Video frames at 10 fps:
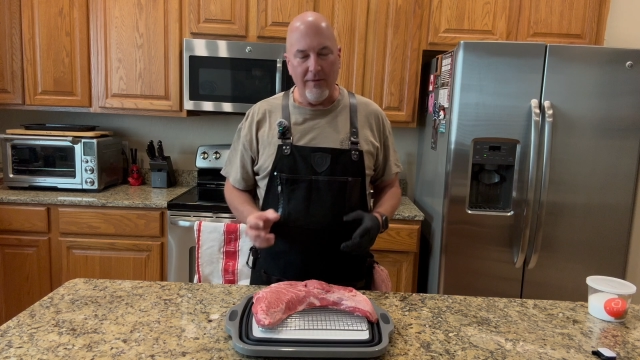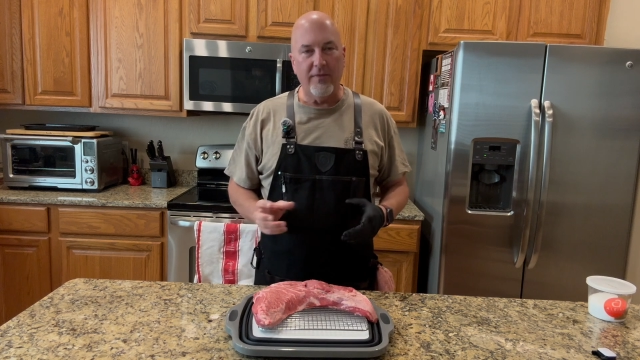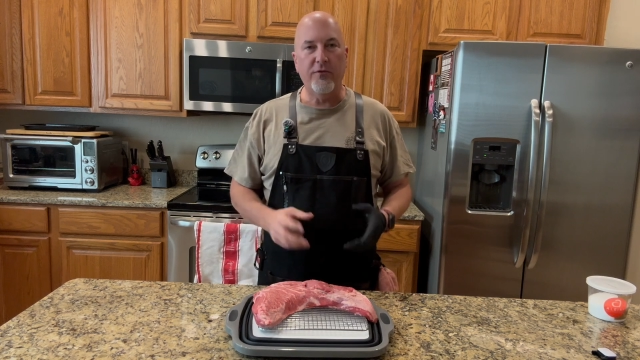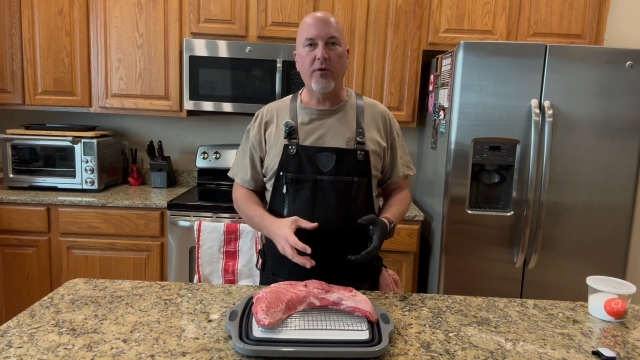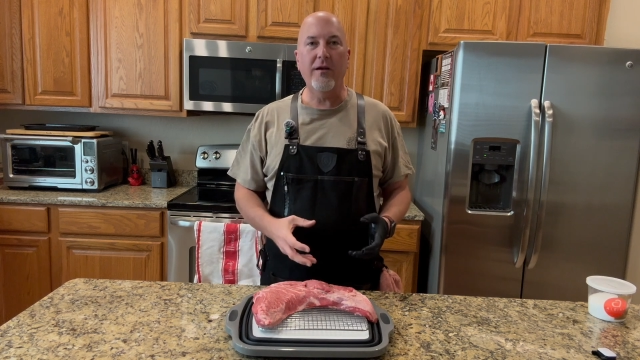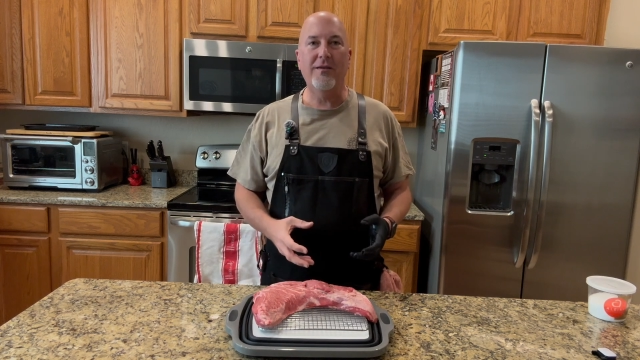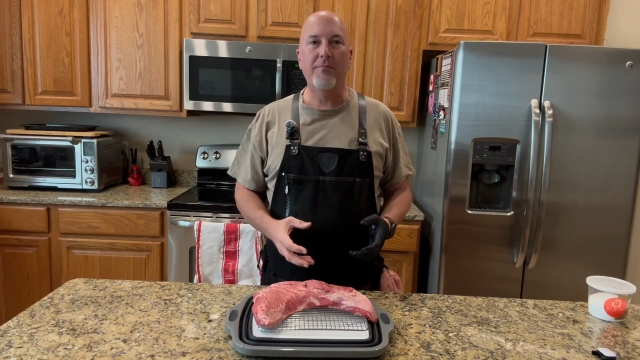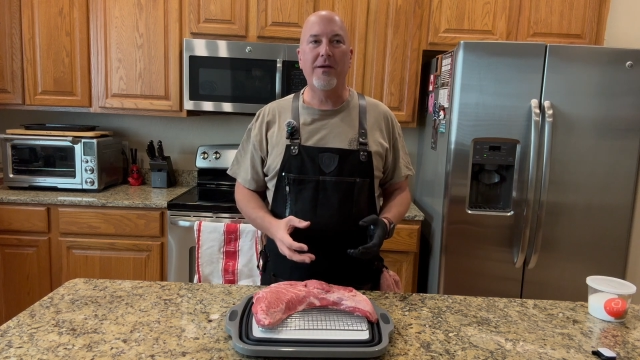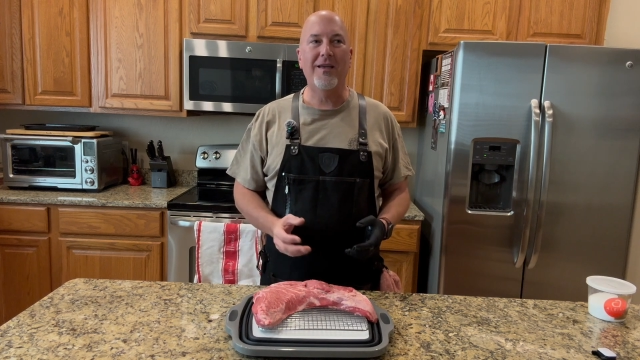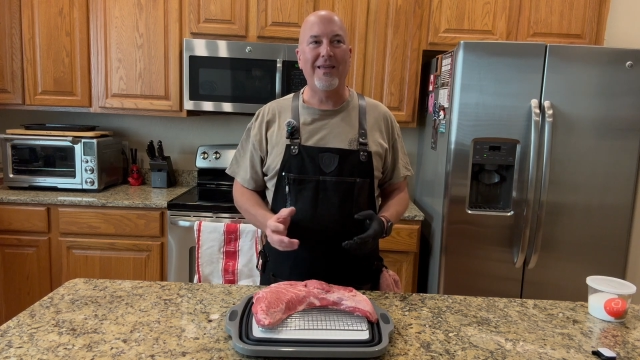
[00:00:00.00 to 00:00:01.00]
The
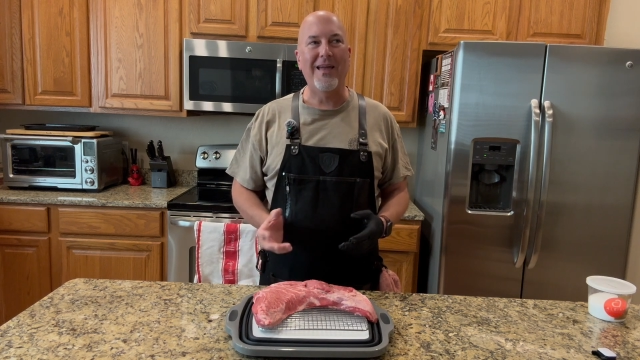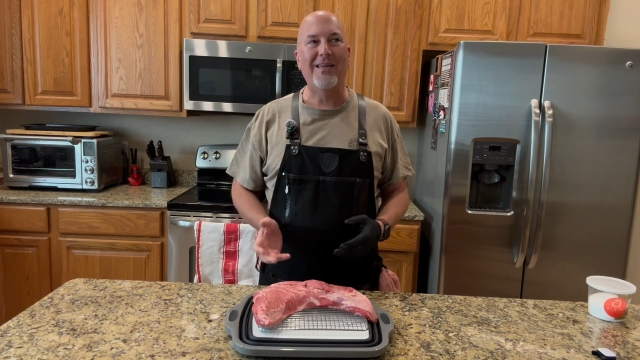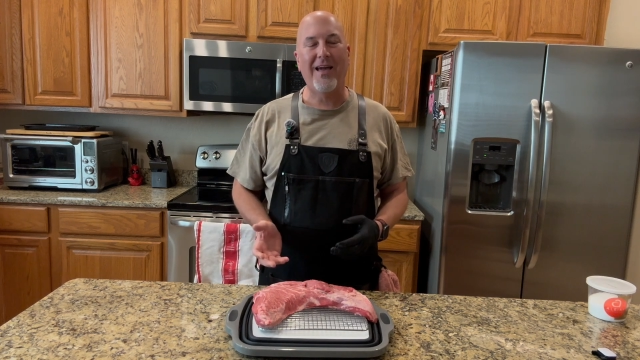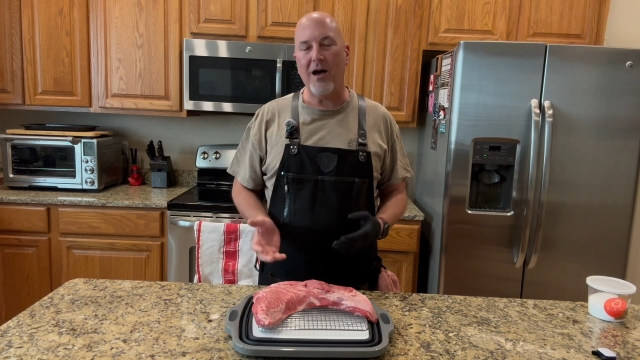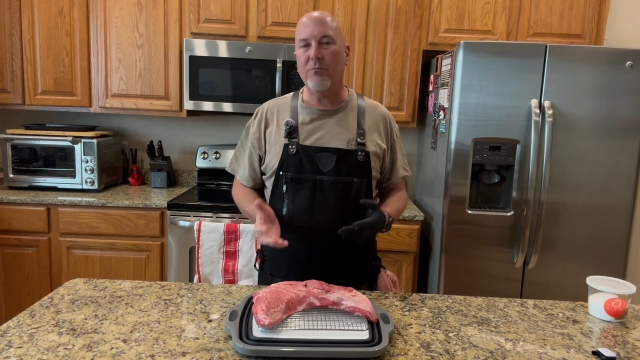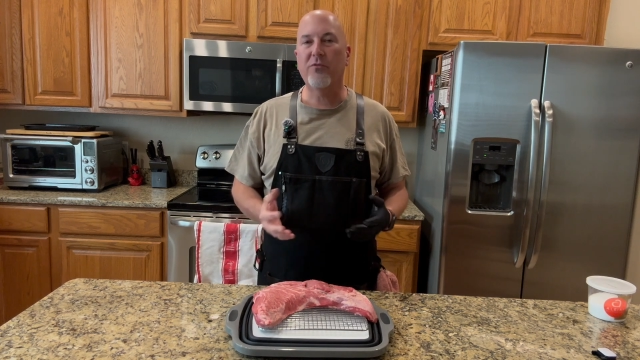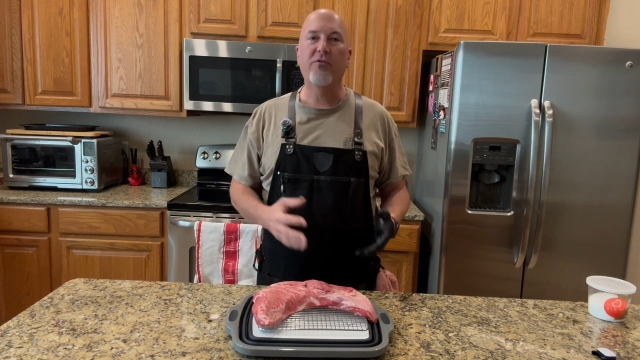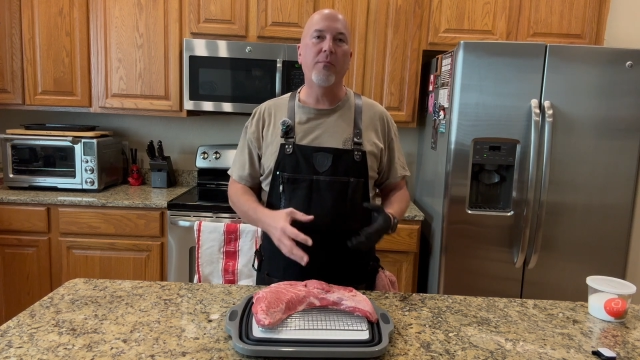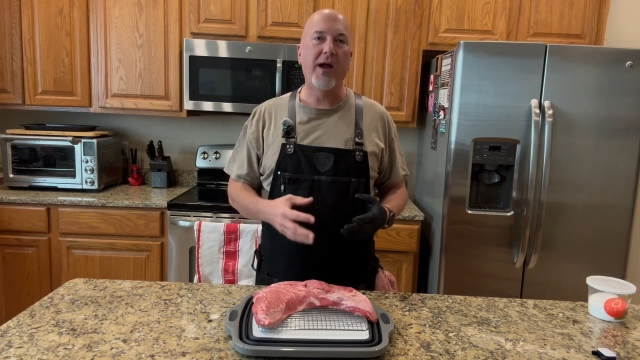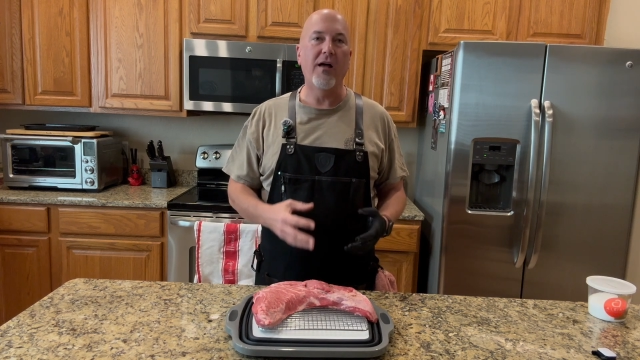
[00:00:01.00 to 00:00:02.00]
tri-tip, it comes
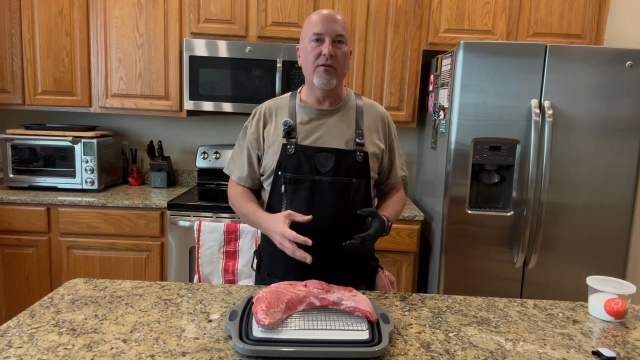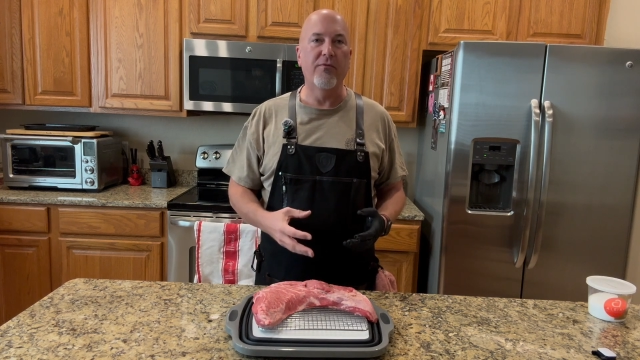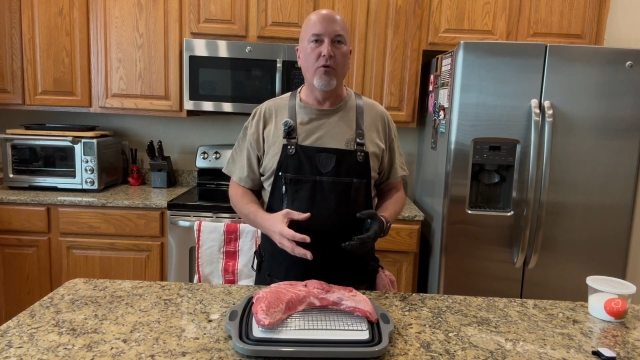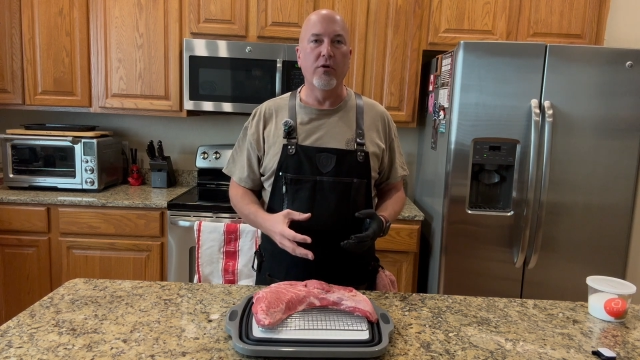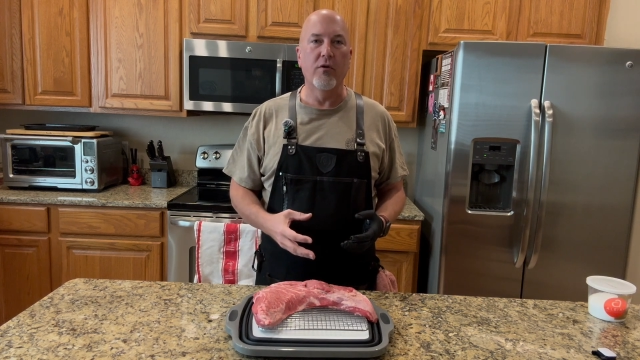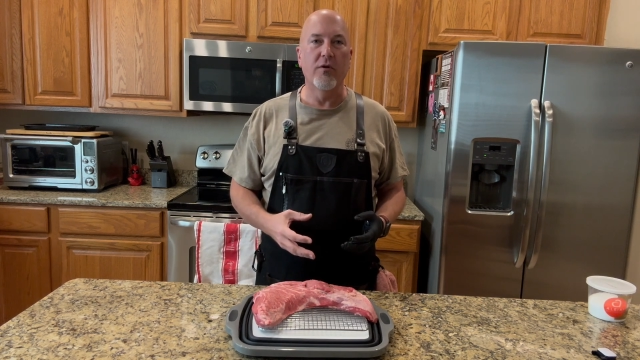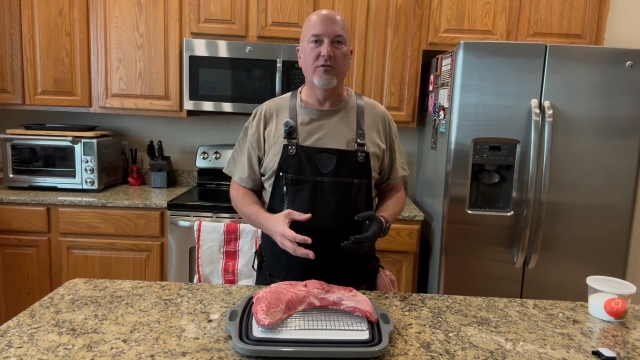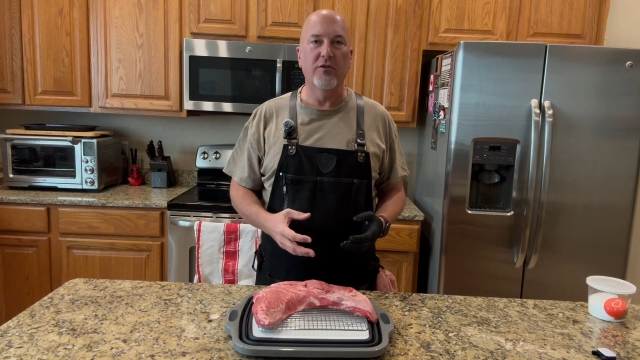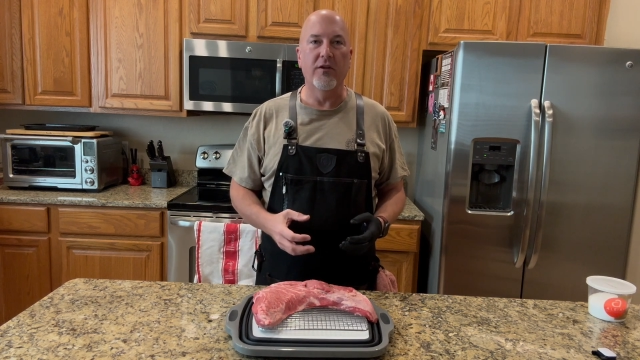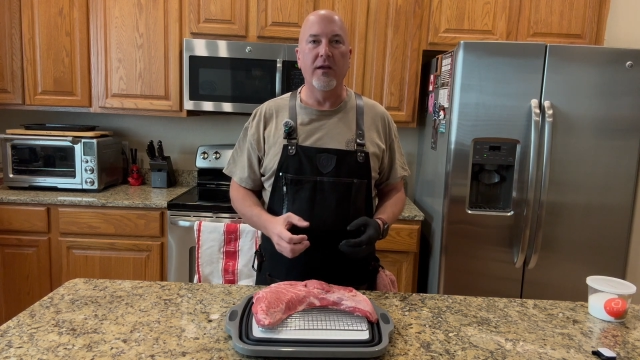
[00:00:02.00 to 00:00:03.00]
from California
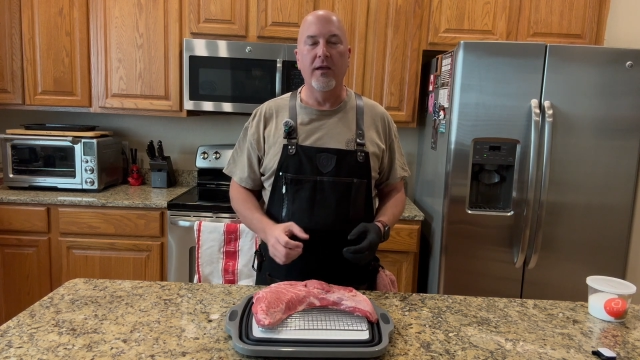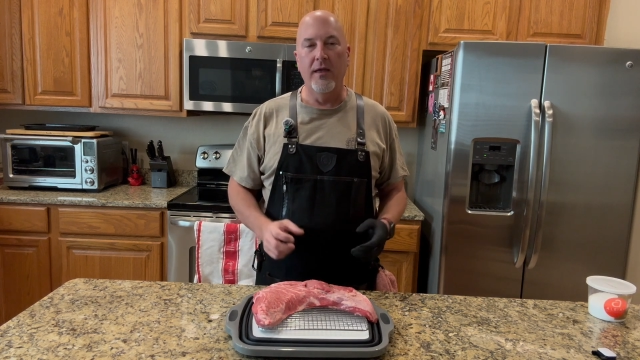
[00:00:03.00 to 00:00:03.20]
originally,